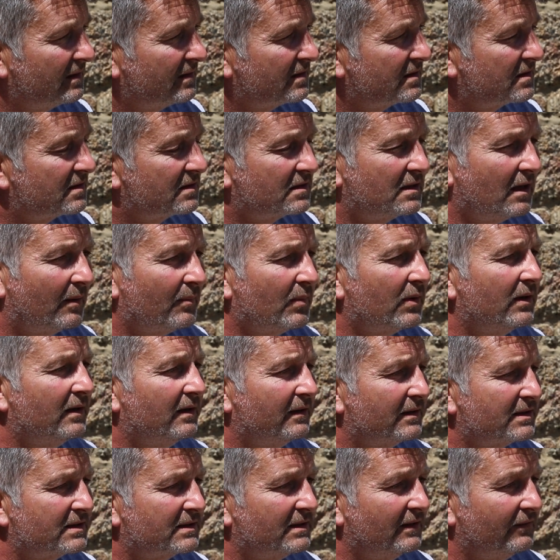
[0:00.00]

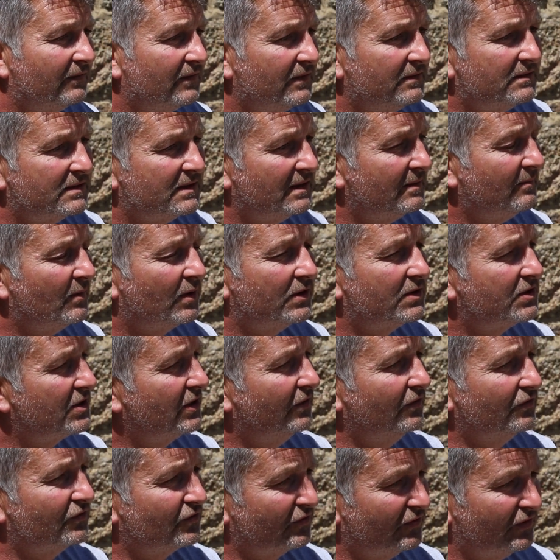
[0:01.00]
stubbornness, if you see my
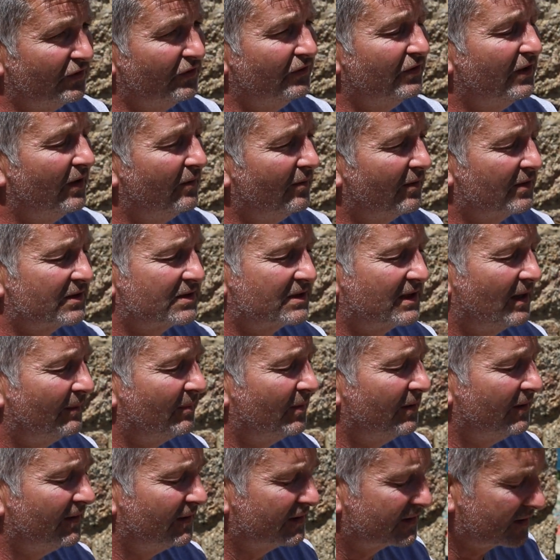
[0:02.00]
children, you know where
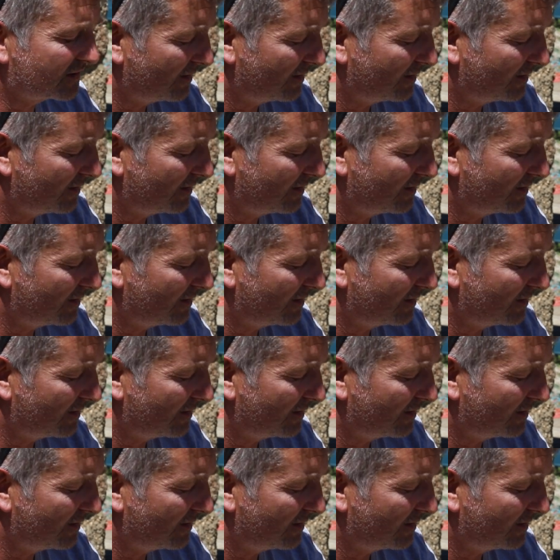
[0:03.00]
stubbornness